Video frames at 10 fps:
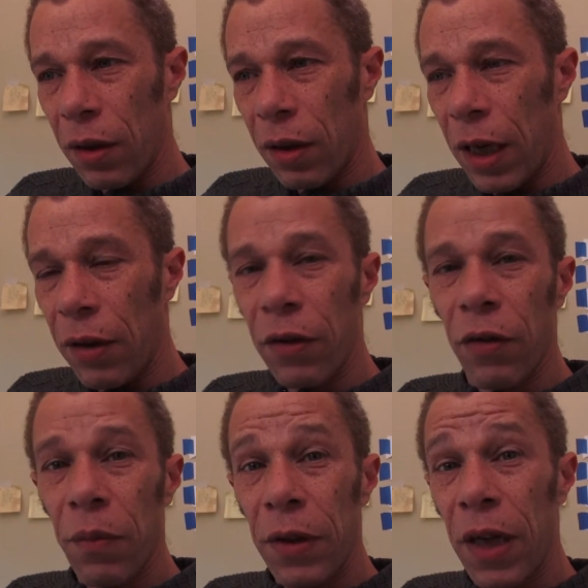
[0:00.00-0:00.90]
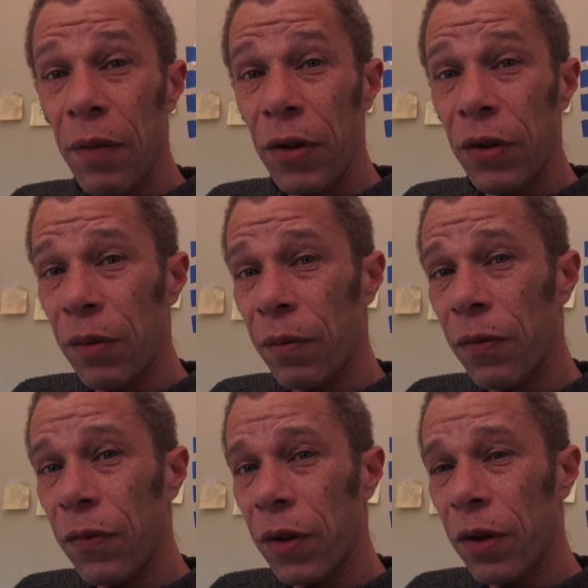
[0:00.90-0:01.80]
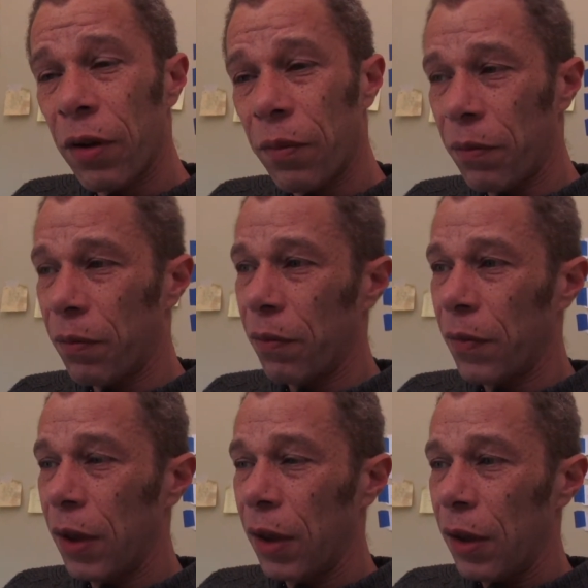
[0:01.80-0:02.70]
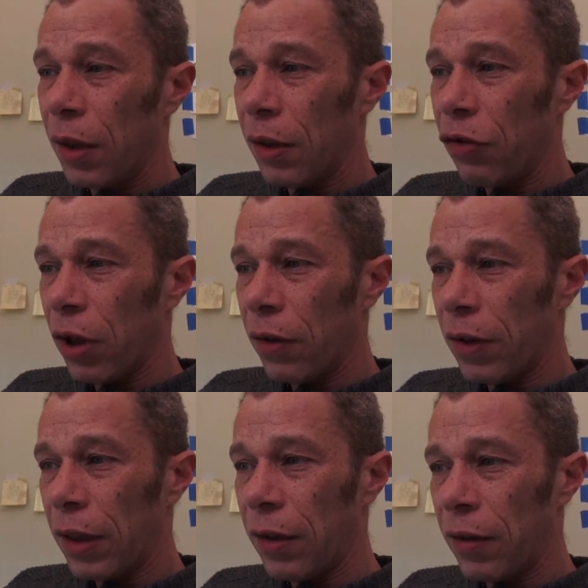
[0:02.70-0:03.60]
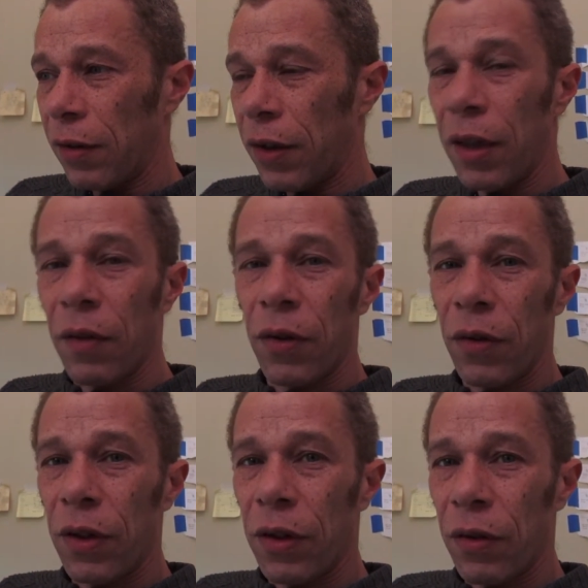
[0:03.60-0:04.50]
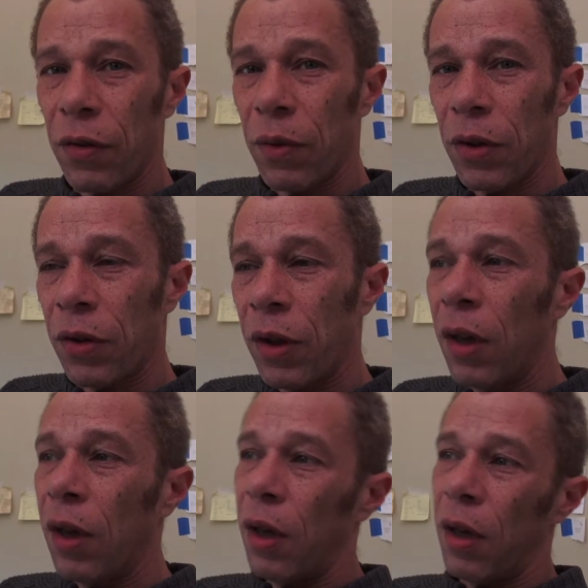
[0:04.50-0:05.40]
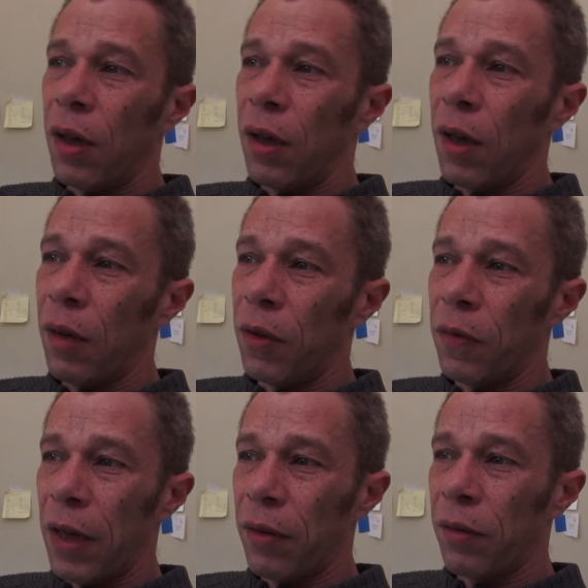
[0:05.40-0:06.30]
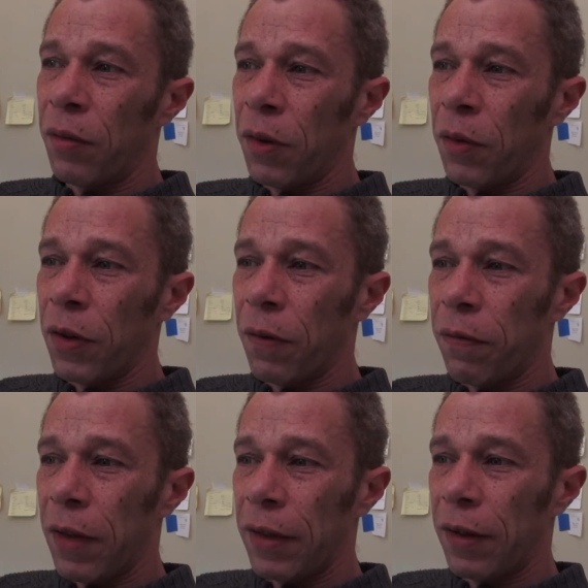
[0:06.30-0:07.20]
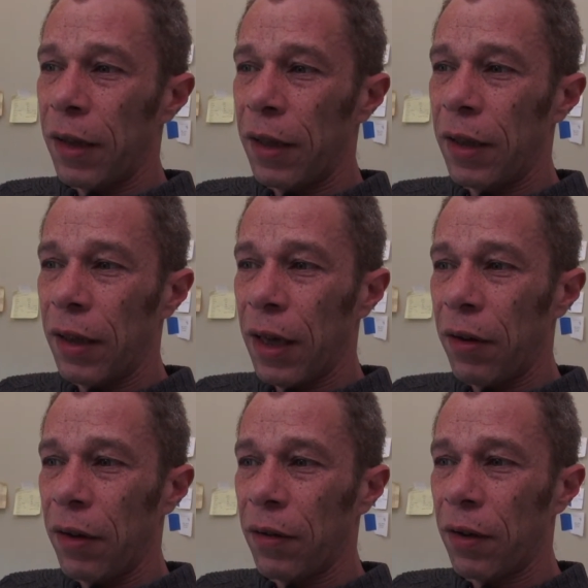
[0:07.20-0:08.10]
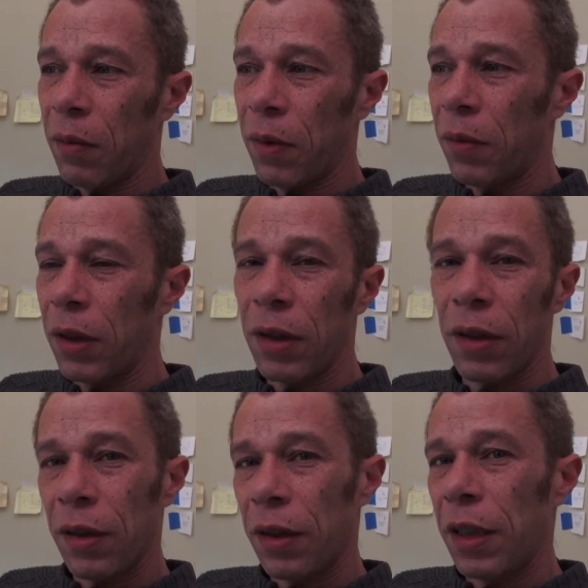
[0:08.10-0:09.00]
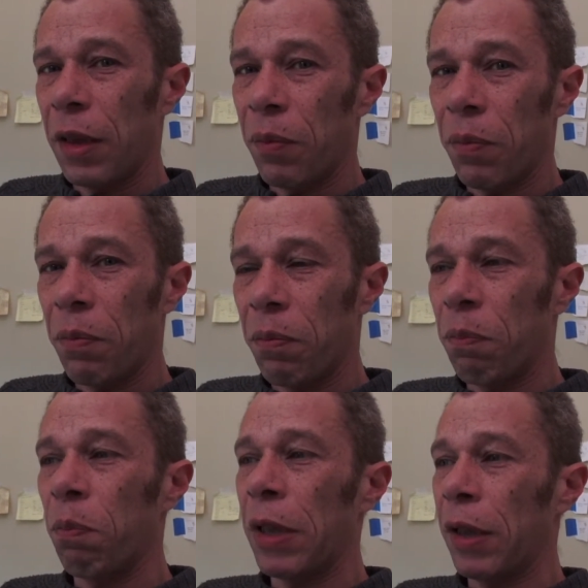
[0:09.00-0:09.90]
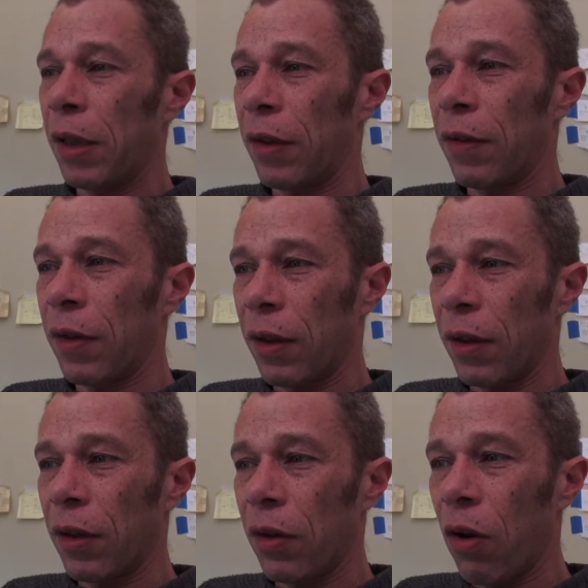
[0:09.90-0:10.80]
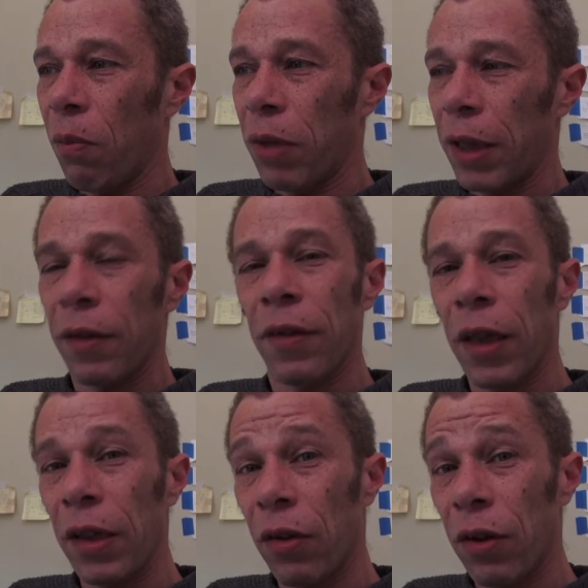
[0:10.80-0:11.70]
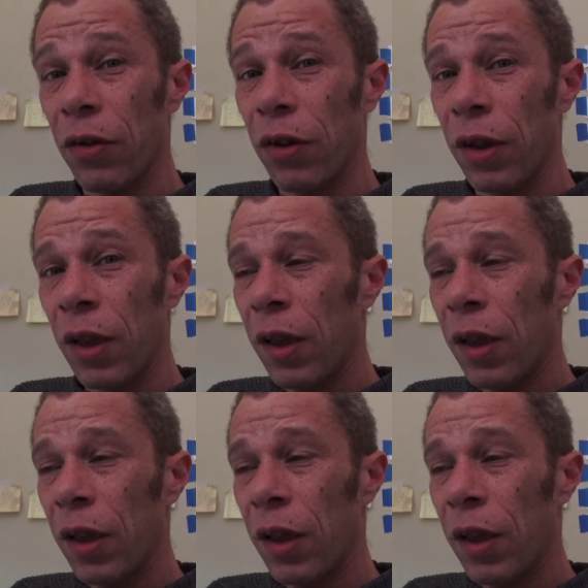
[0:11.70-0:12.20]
character of Miss Havisham from Charles Dickens' Tale of Two Cities, which I always found was a fascinating character, someone with a deep bitterness and a complex psychology,